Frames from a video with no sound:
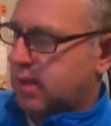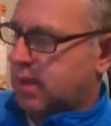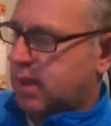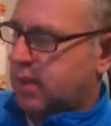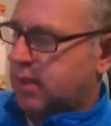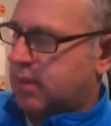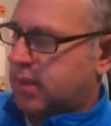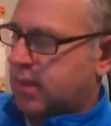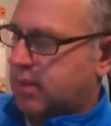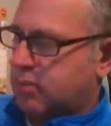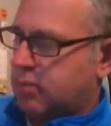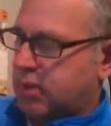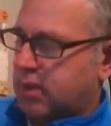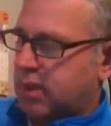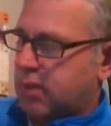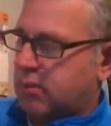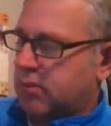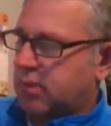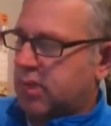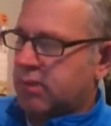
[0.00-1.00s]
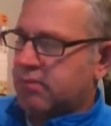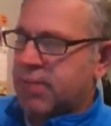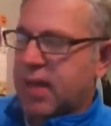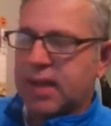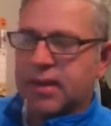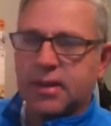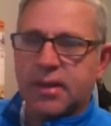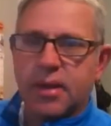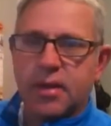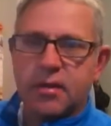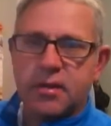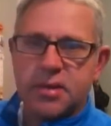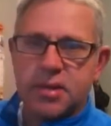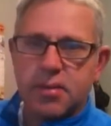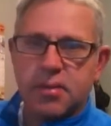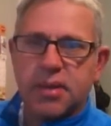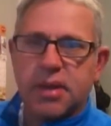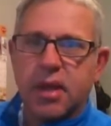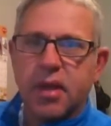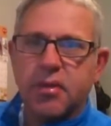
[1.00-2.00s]
And then when you look back there at
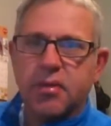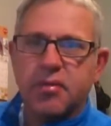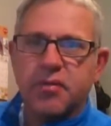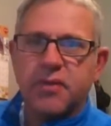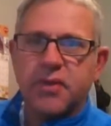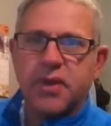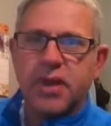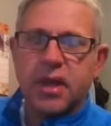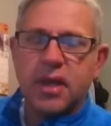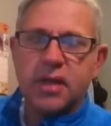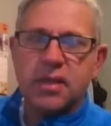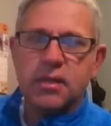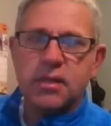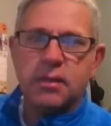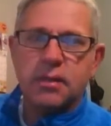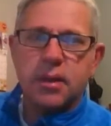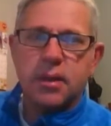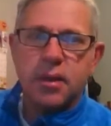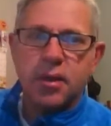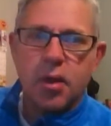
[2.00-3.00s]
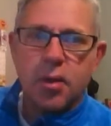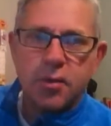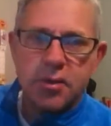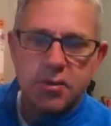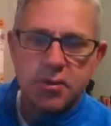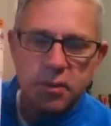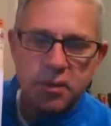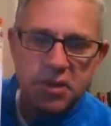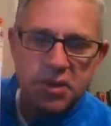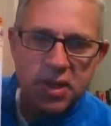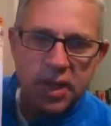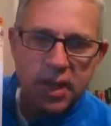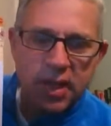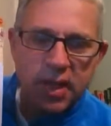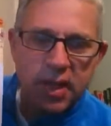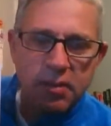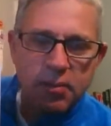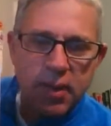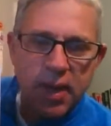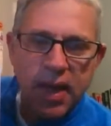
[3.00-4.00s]
some of the other fees, you always want to
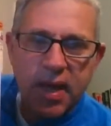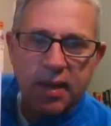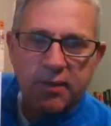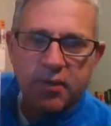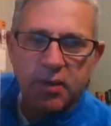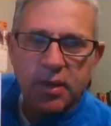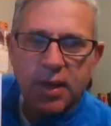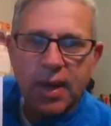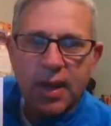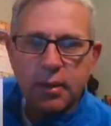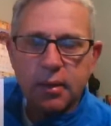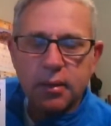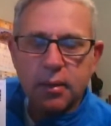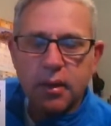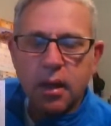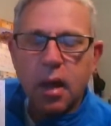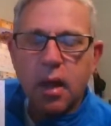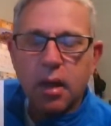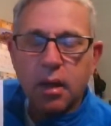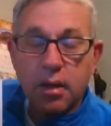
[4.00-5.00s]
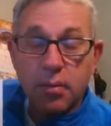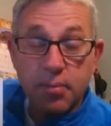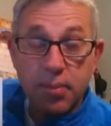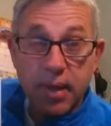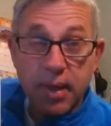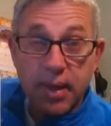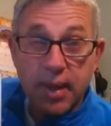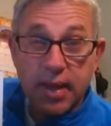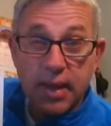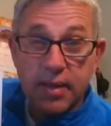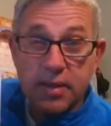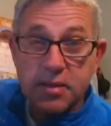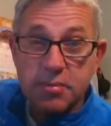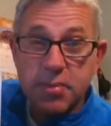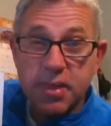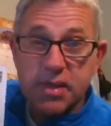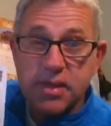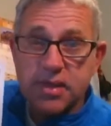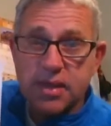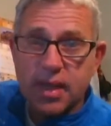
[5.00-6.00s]
check in the back for like non-compliance,
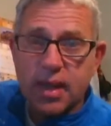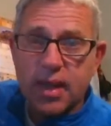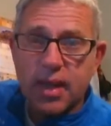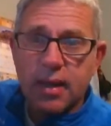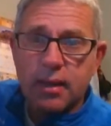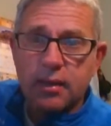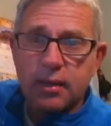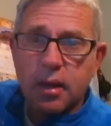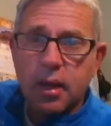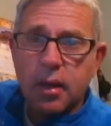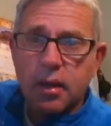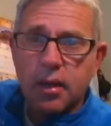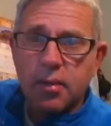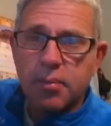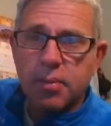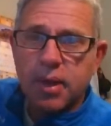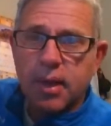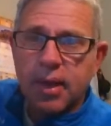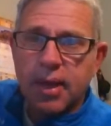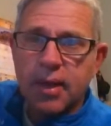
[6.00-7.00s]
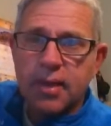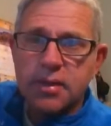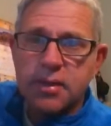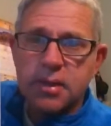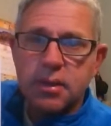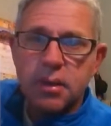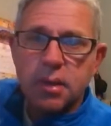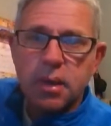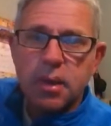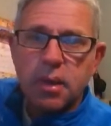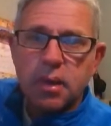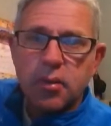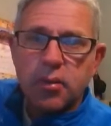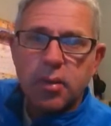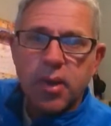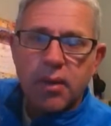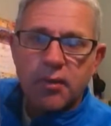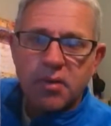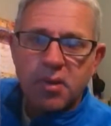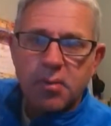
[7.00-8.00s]
PCI non-compliance.
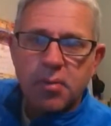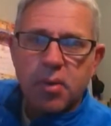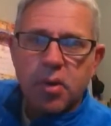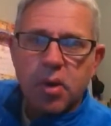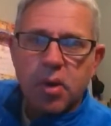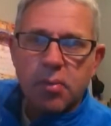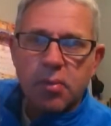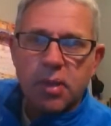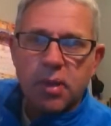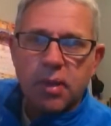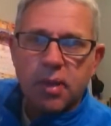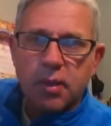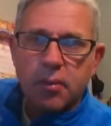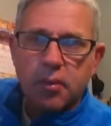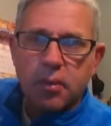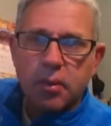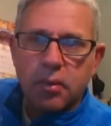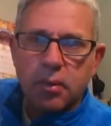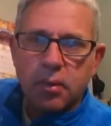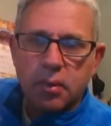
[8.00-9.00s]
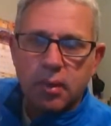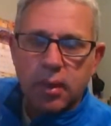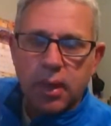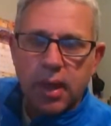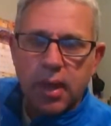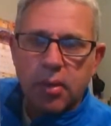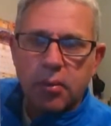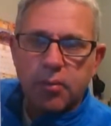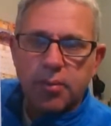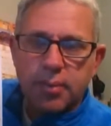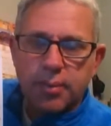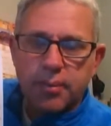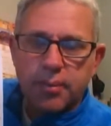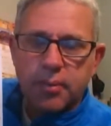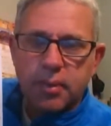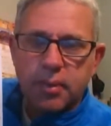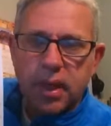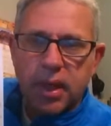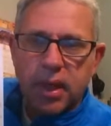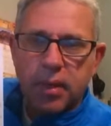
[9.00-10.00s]
We have a department that will help
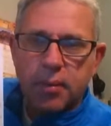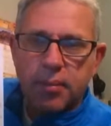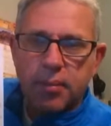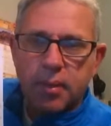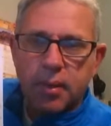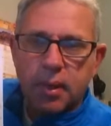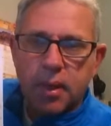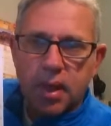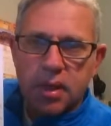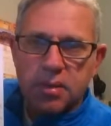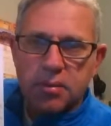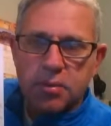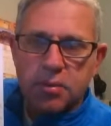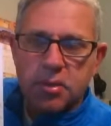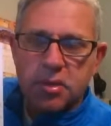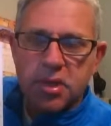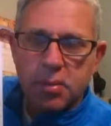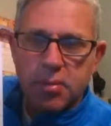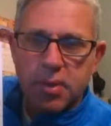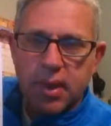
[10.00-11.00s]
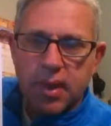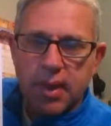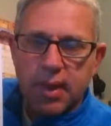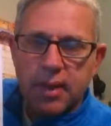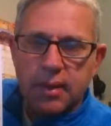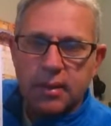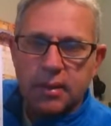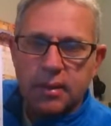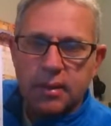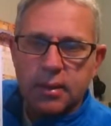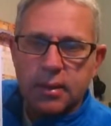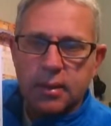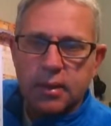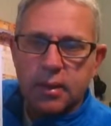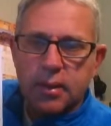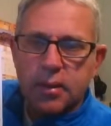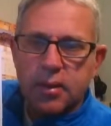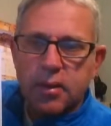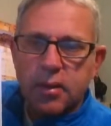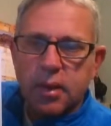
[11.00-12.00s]
keep customers compliant.
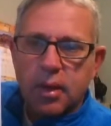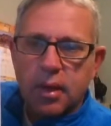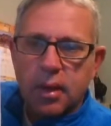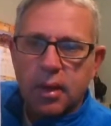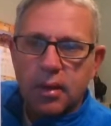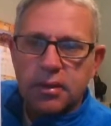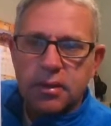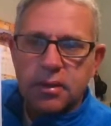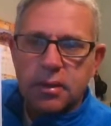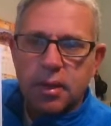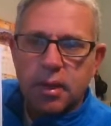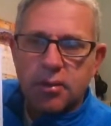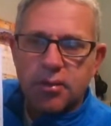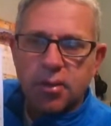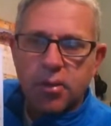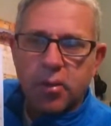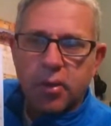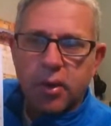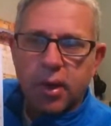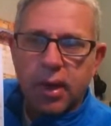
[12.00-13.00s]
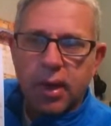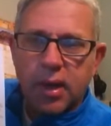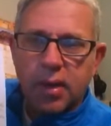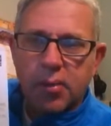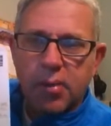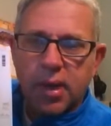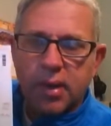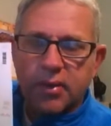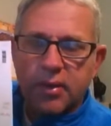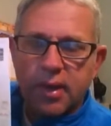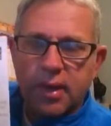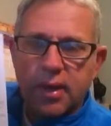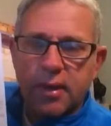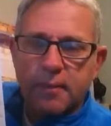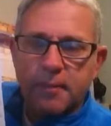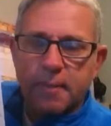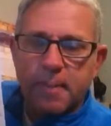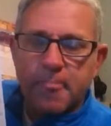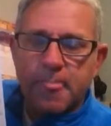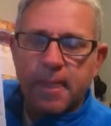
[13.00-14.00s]
Just talk to Orianne about
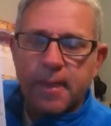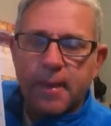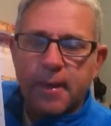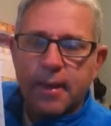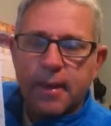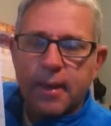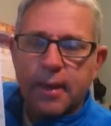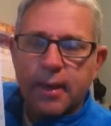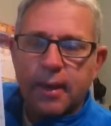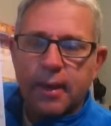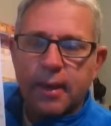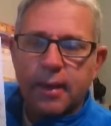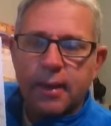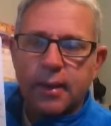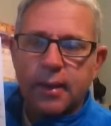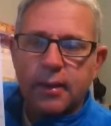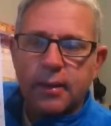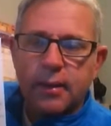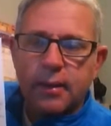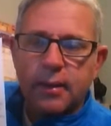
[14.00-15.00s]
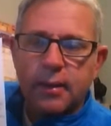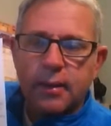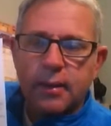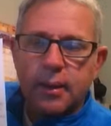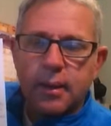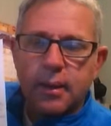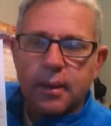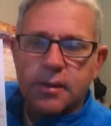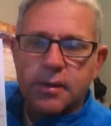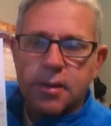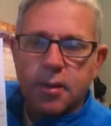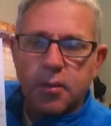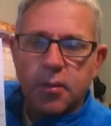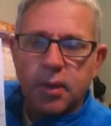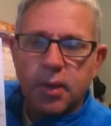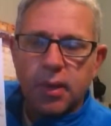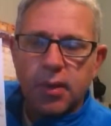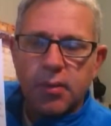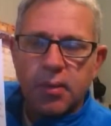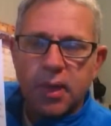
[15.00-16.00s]
that. And so
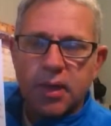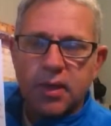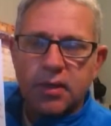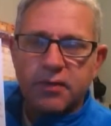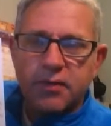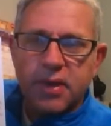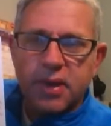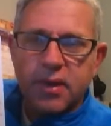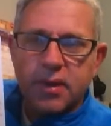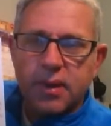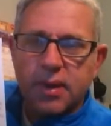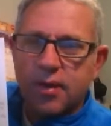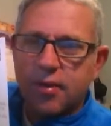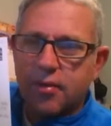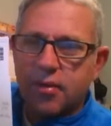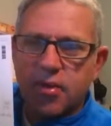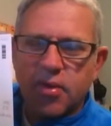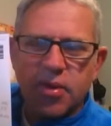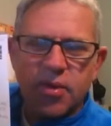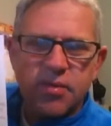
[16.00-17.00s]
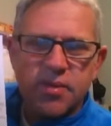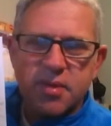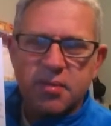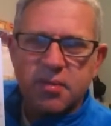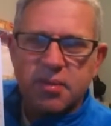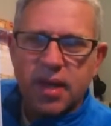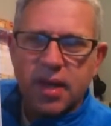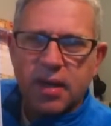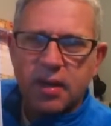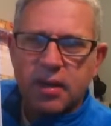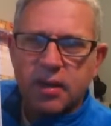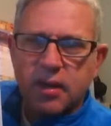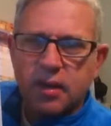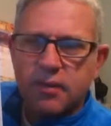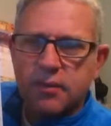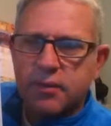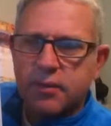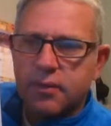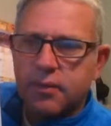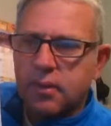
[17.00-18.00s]
we'll eliminate the fee there. They're on some kind
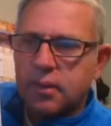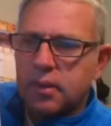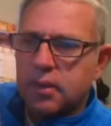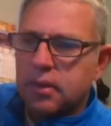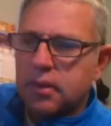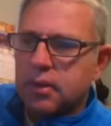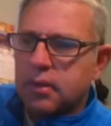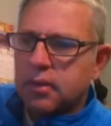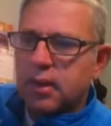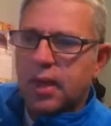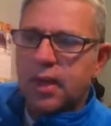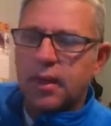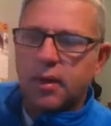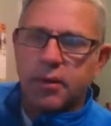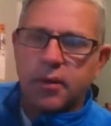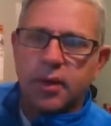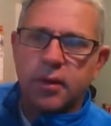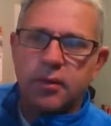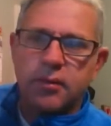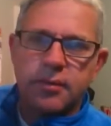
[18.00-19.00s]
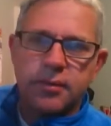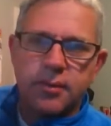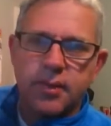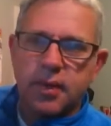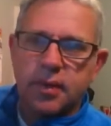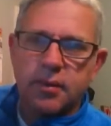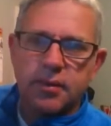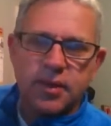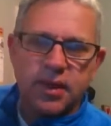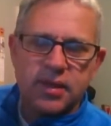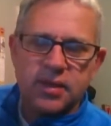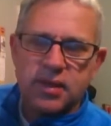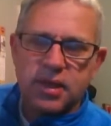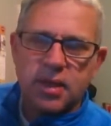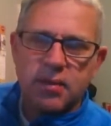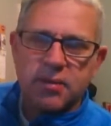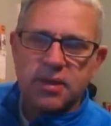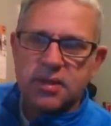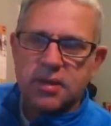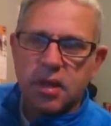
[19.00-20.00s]
of, I don't know. These
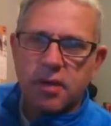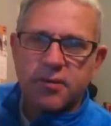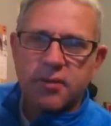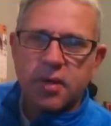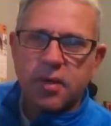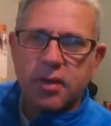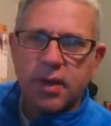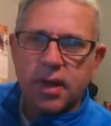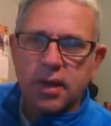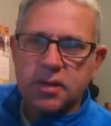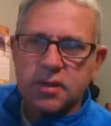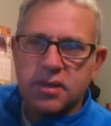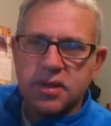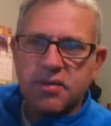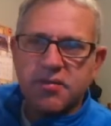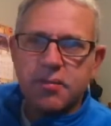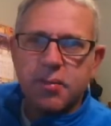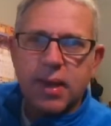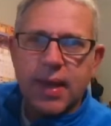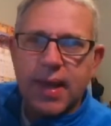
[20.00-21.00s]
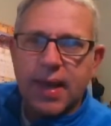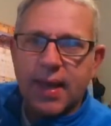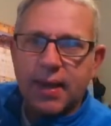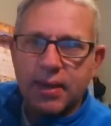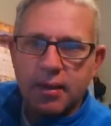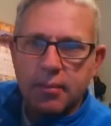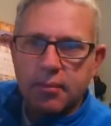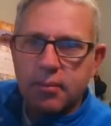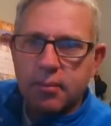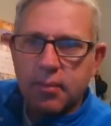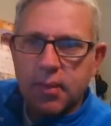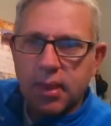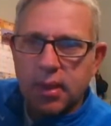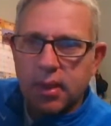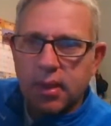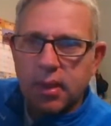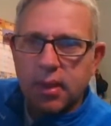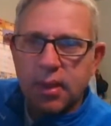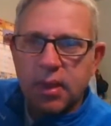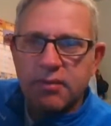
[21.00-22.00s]
companies offer all kinds of stuff. Platinum
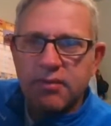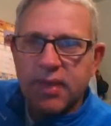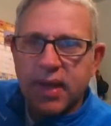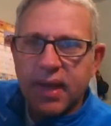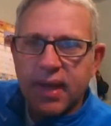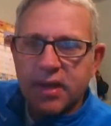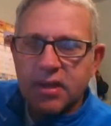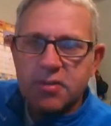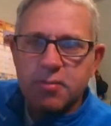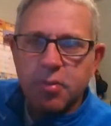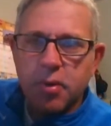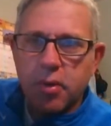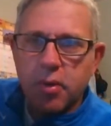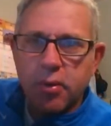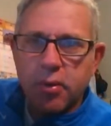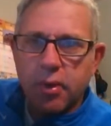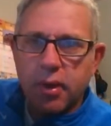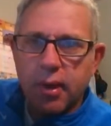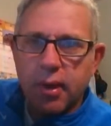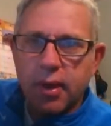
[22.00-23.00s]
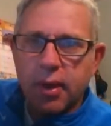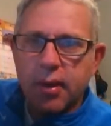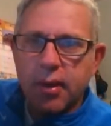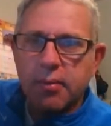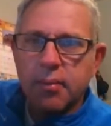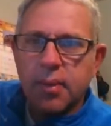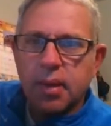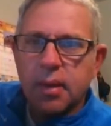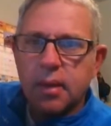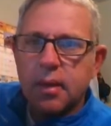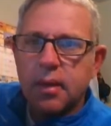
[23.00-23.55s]
Advantage program.